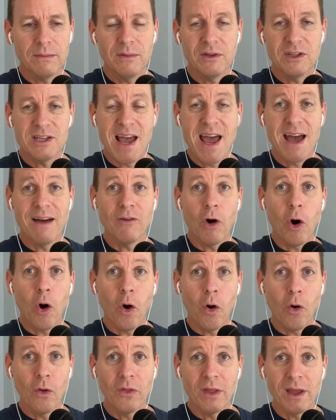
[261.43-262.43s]
to have
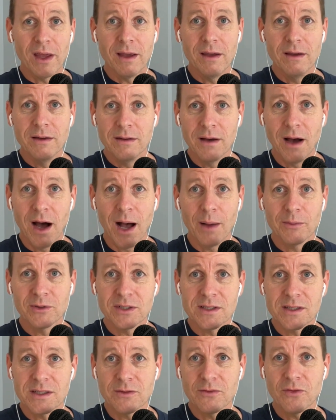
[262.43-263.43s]
all the
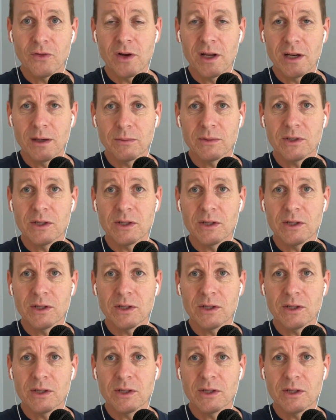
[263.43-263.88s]
options and freedom